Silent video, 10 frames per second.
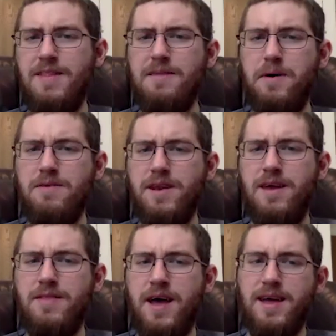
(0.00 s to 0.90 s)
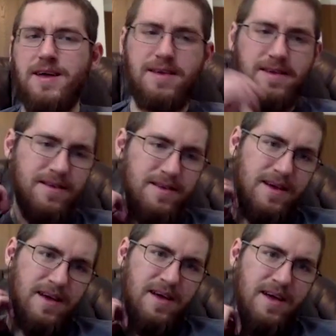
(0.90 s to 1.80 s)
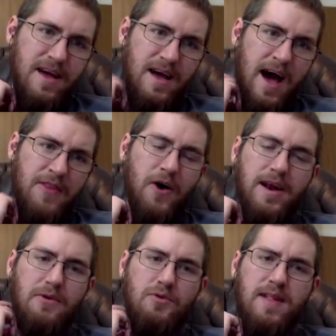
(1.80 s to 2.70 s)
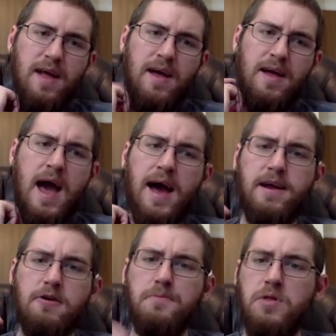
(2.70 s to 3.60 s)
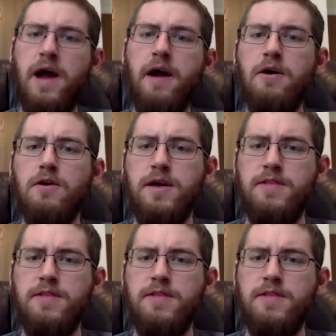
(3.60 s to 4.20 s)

his ability, like I thought he was a headier player